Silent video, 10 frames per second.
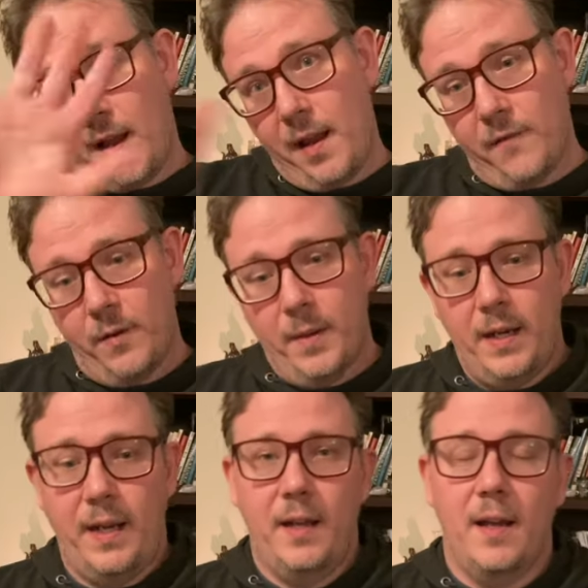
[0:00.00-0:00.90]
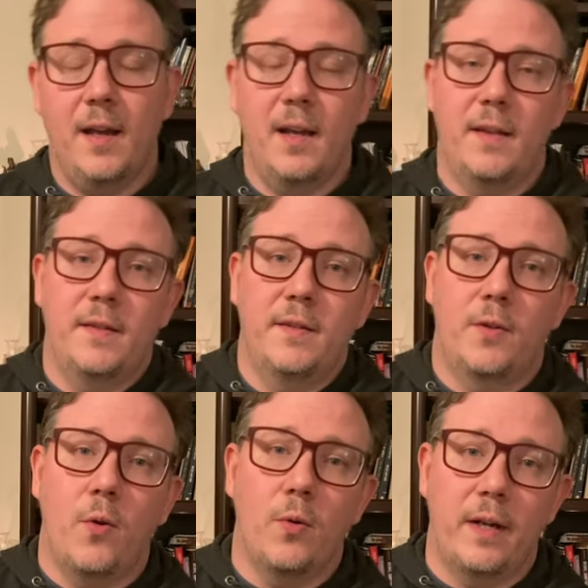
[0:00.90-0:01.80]
Hi everybody, uh, this is
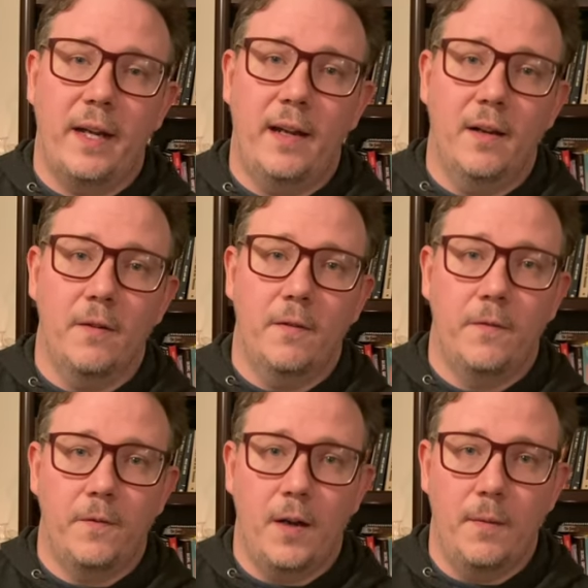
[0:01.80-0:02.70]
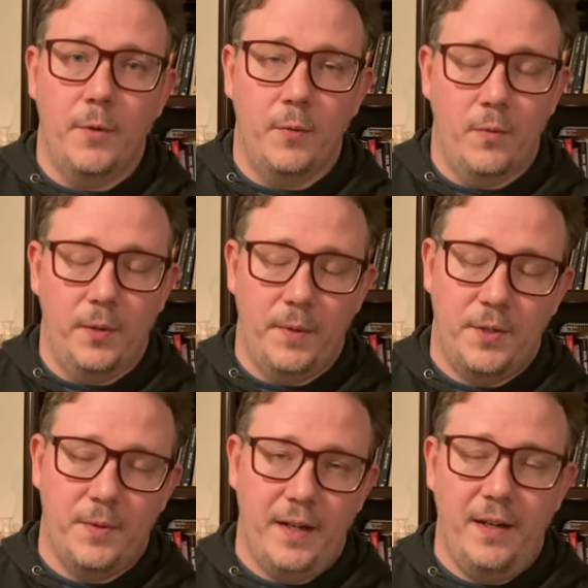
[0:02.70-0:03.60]
Cory here from New World
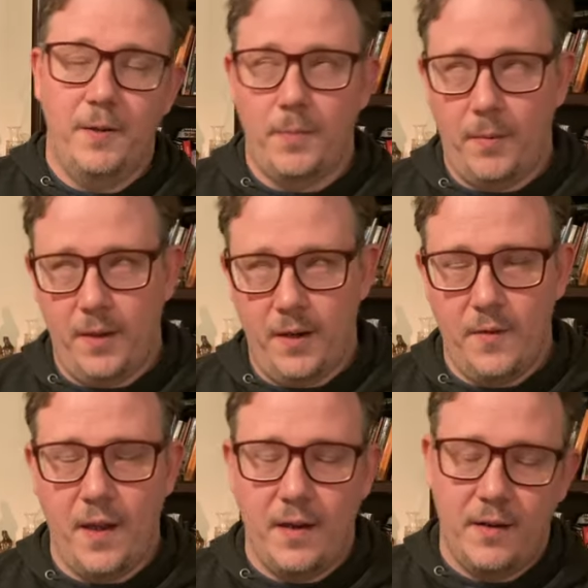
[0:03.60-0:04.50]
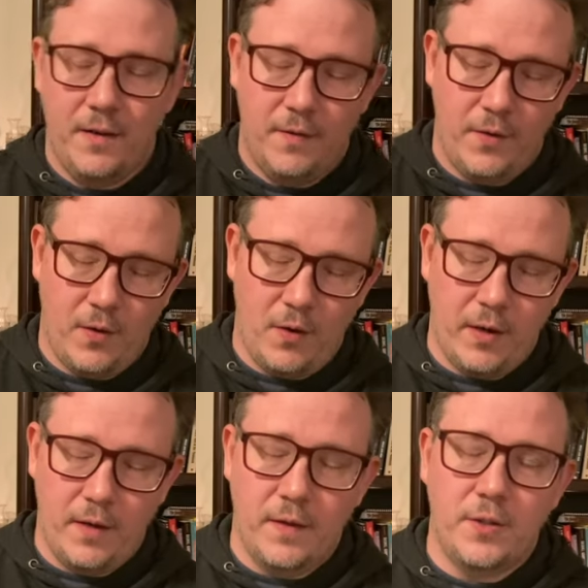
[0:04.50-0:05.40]
Witchery. You probably know that. If you're
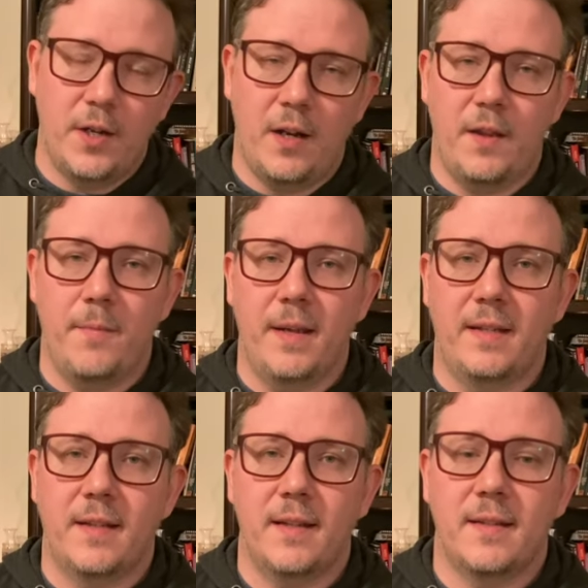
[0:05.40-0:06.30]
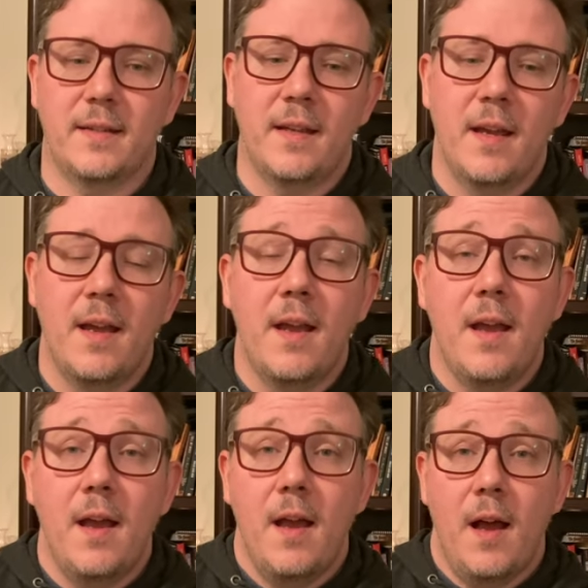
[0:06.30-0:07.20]
already on this channel, that makes sense.
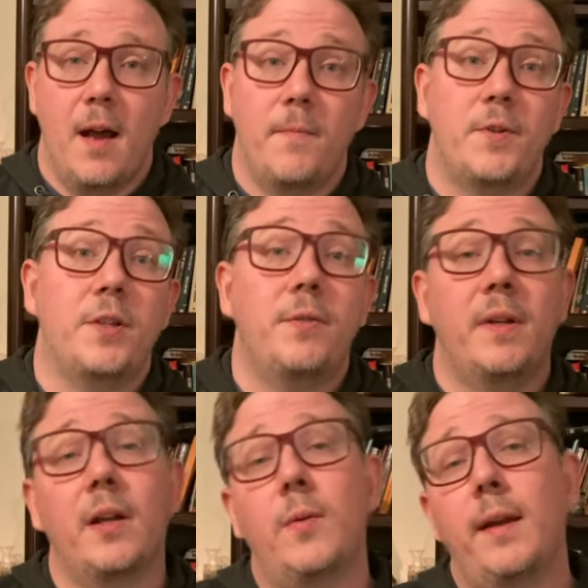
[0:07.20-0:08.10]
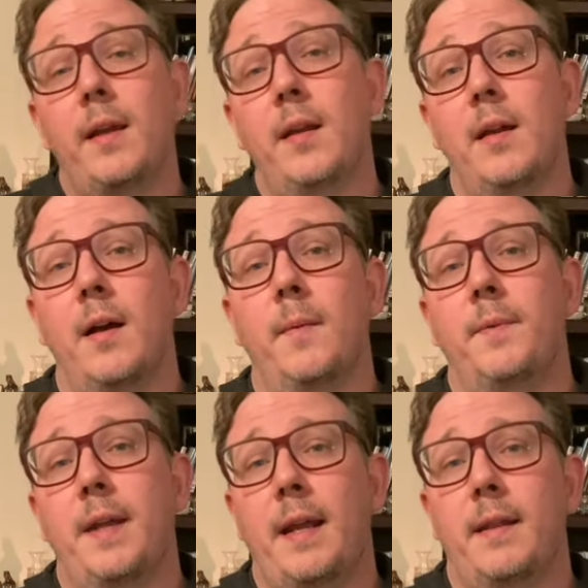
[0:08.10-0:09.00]
Um, just doing a quick
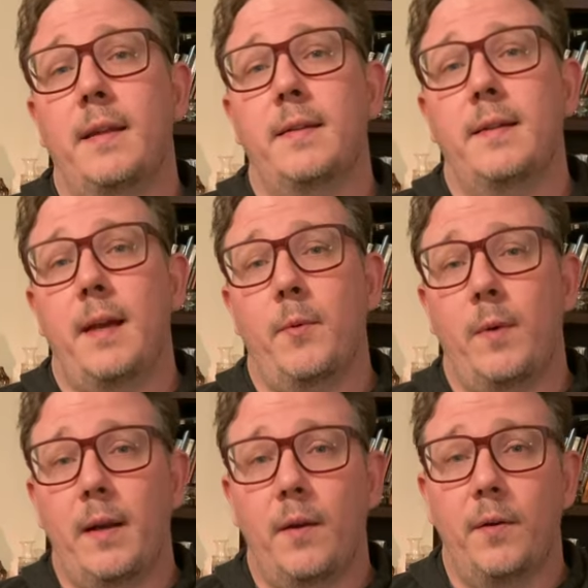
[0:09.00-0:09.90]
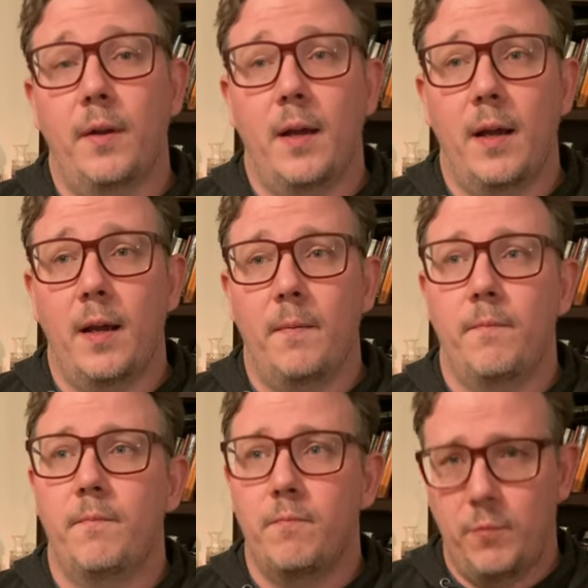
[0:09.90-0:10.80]
update this time around, uh,
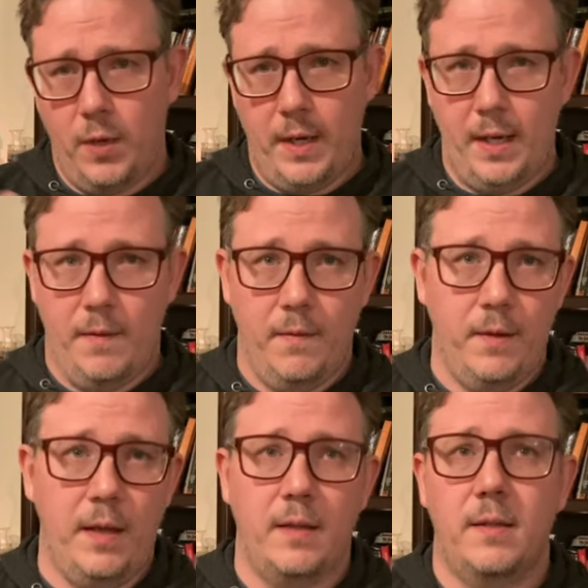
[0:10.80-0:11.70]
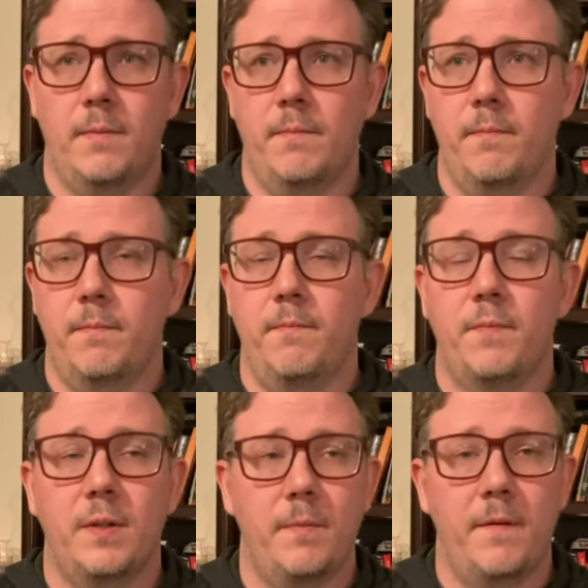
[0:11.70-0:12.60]
trying to get some,
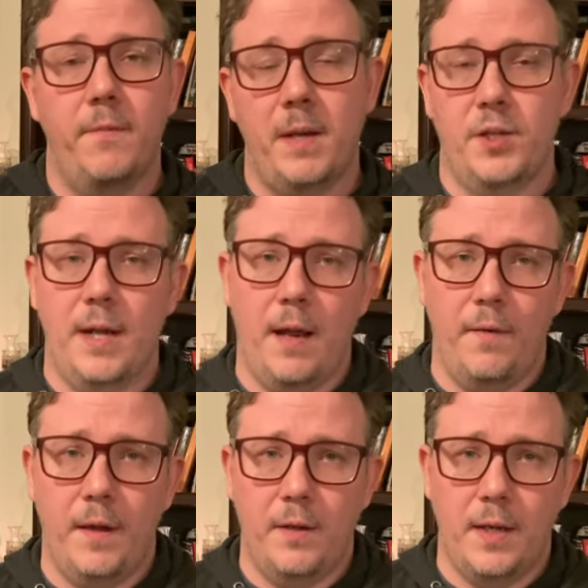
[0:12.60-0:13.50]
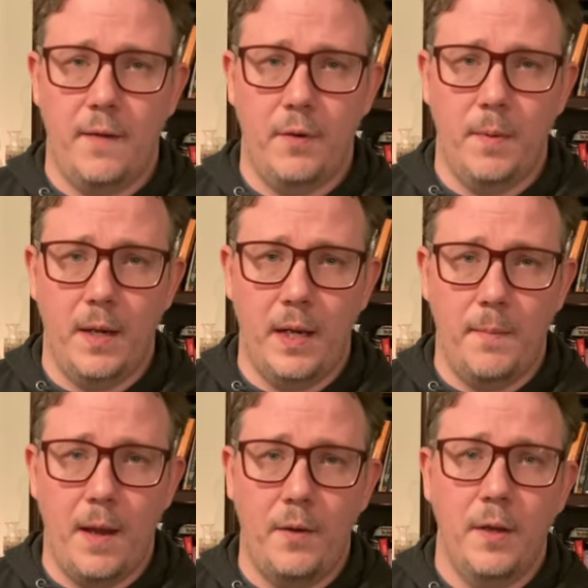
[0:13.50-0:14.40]
some information out there to everybody
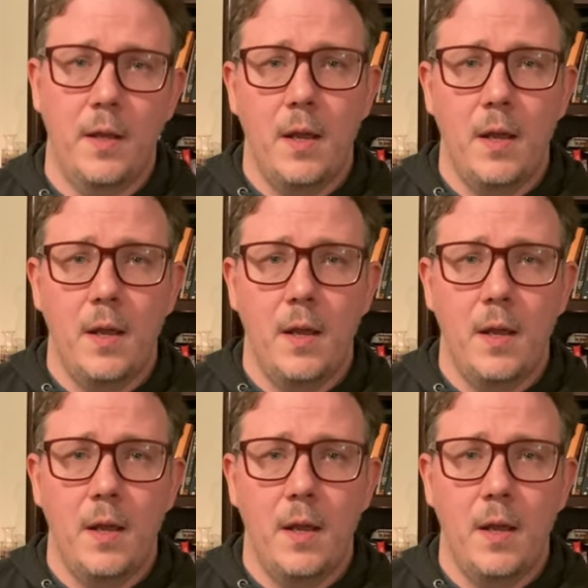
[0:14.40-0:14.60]
about